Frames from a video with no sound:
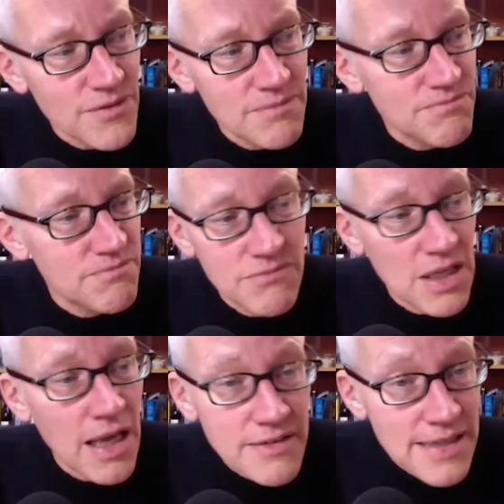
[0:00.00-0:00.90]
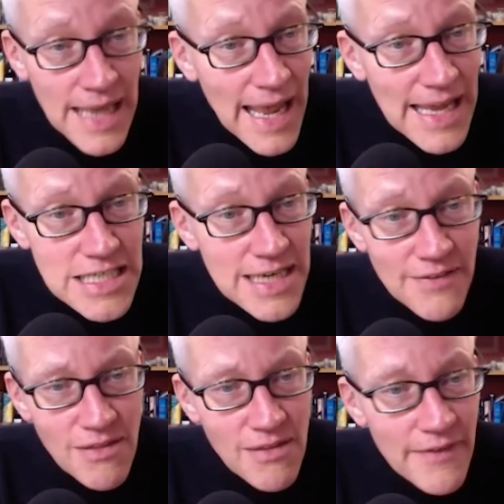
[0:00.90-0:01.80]
of the cutting edge.
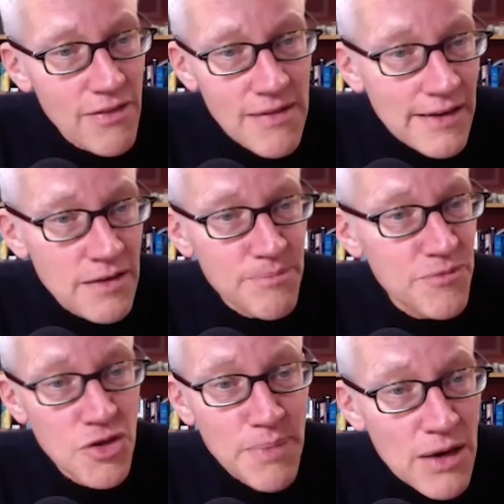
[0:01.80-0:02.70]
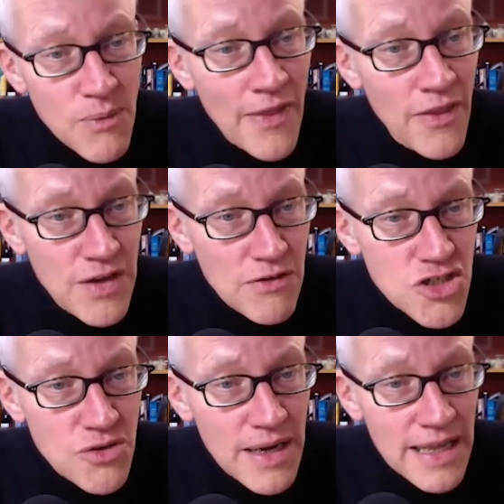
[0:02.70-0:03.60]
It seemed to be where the
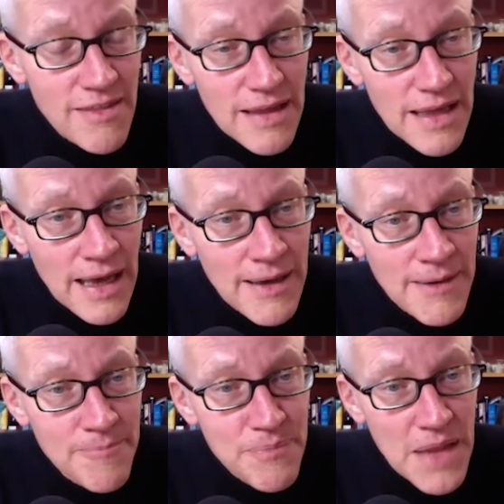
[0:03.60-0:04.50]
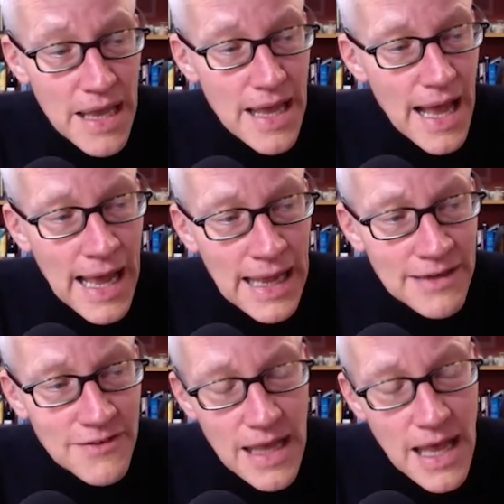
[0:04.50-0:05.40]
future is. And
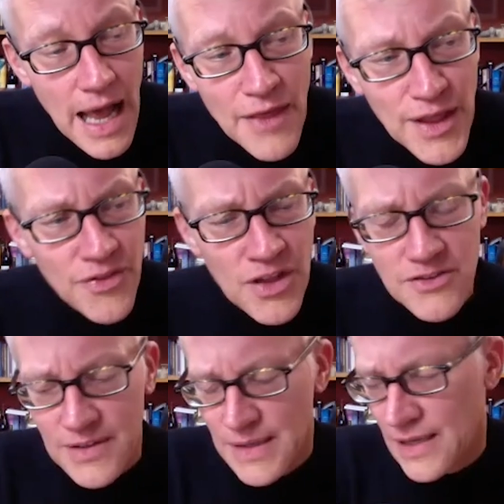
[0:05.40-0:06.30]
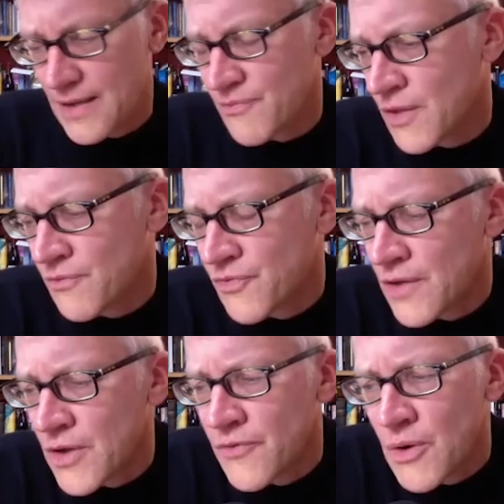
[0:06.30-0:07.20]
I think that
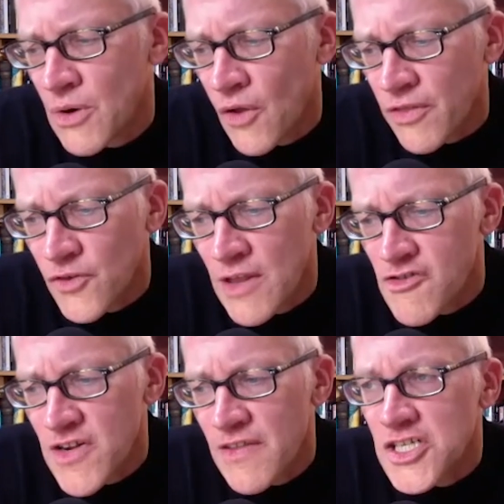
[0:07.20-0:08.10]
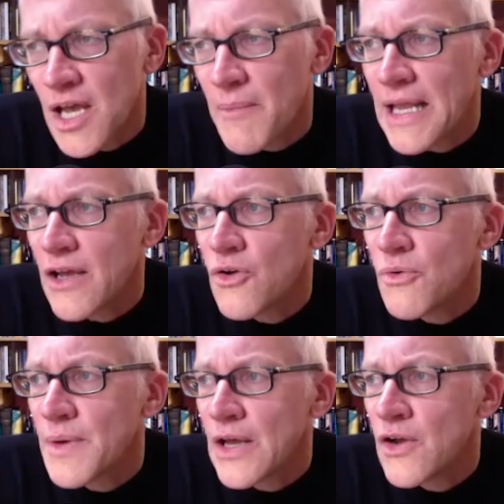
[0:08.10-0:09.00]
there are lots of Christians in Germany
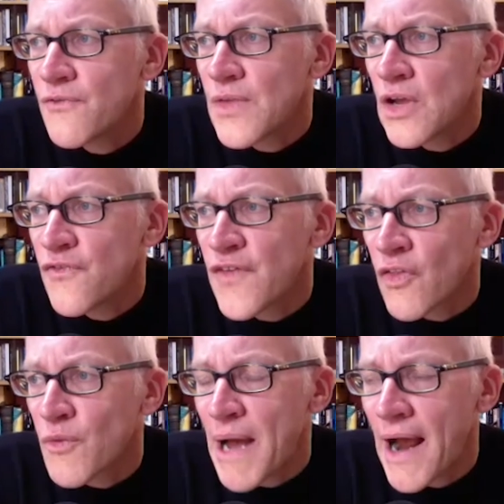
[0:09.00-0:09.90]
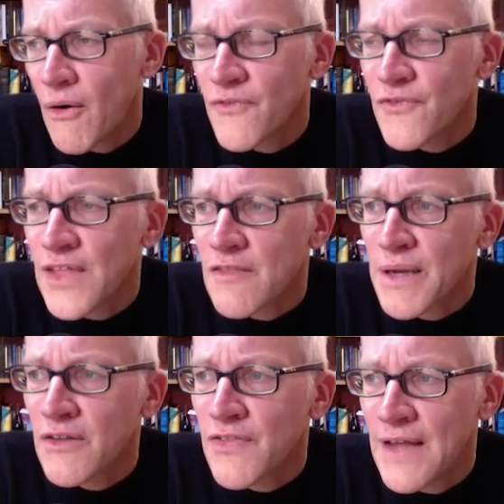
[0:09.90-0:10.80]
who feel the power of this,
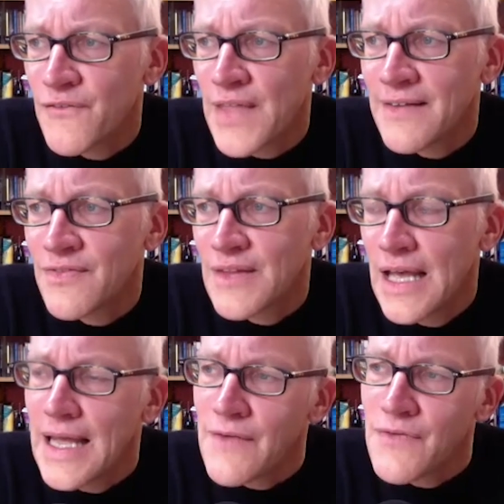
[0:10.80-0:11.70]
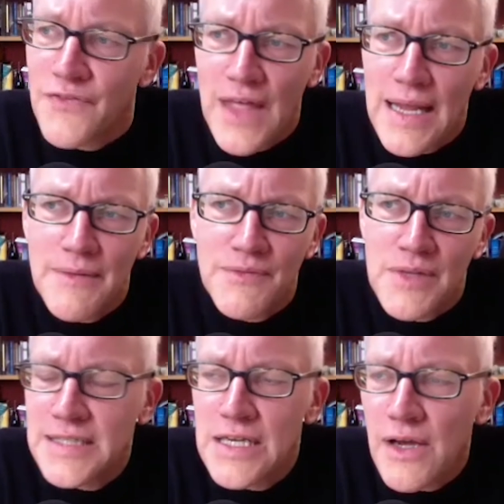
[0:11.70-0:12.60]
because they even if they
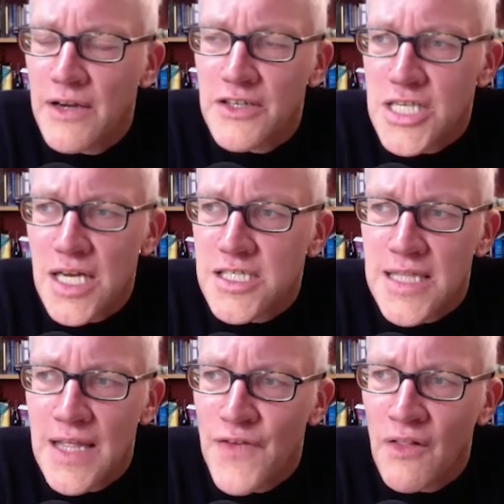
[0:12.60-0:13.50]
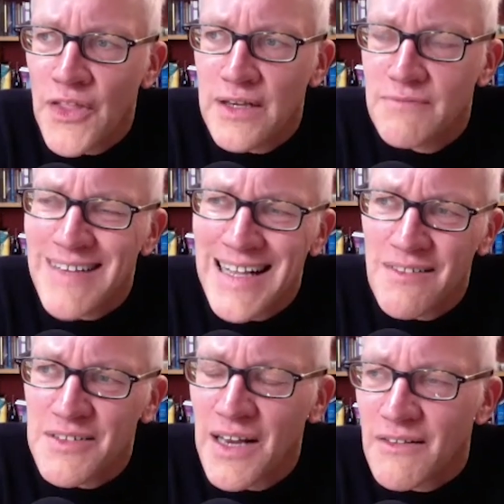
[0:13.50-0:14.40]
continue going to church, they feel that,
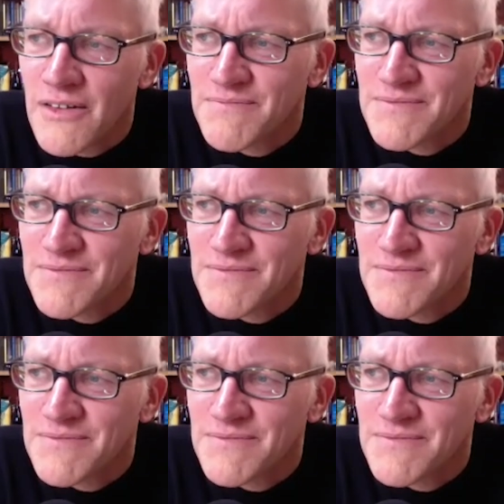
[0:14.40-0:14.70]
well, you know,